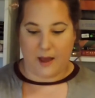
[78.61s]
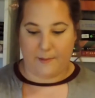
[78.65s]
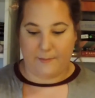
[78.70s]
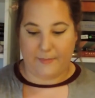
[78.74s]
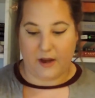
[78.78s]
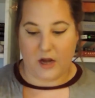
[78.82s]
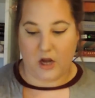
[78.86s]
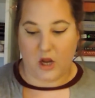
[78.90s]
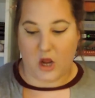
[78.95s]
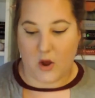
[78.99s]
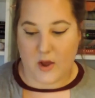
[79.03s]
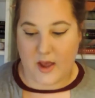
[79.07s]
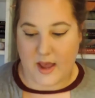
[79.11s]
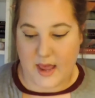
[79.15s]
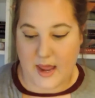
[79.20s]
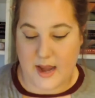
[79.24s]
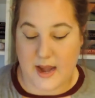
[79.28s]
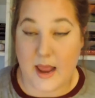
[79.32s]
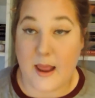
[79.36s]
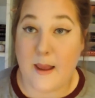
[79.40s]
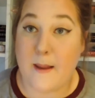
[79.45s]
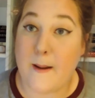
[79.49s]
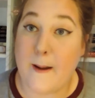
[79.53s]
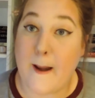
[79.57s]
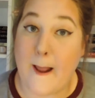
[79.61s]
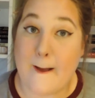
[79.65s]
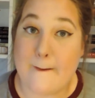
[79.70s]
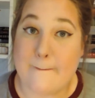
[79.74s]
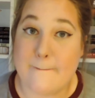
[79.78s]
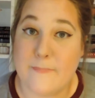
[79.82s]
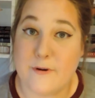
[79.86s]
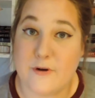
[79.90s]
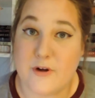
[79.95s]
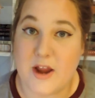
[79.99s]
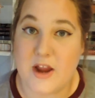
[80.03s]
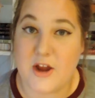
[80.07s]
I'm gonna go ahead and
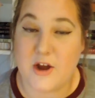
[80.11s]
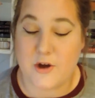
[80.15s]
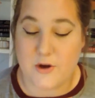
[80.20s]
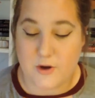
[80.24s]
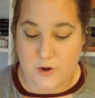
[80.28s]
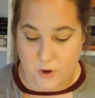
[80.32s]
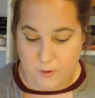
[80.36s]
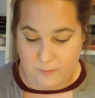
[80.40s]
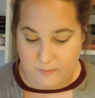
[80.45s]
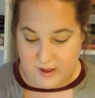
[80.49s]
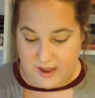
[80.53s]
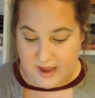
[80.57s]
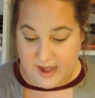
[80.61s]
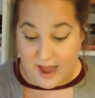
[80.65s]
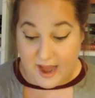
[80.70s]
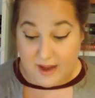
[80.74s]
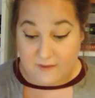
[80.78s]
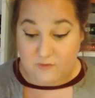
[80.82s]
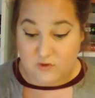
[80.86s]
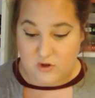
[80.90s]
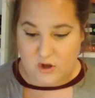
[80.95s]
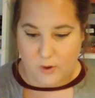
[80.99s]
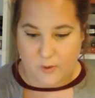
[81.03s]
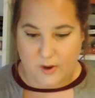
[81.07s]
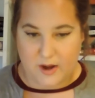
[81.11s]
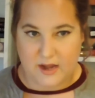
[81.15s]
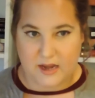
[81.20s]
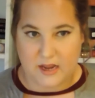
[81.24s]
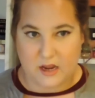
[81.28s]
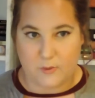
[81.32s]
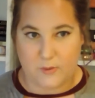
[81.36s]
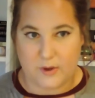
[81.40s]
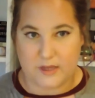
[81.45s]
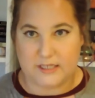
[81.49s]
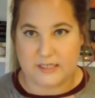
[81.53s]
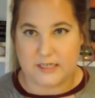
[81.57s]
break her open. I have no
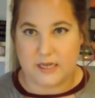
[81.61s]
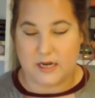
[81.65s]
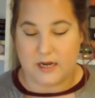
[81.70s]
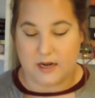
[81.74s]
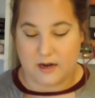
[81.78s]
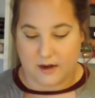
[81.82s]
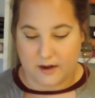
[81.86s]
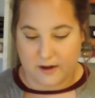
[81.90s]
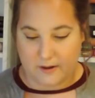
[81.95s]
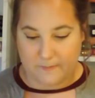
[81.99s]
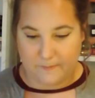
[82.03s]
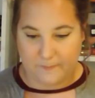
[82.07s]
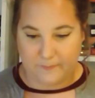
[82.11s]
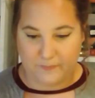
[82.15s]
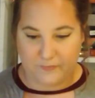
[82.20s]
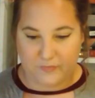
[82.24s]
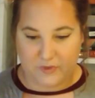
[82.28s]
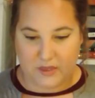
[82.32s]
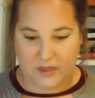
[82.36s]
idea what's in here.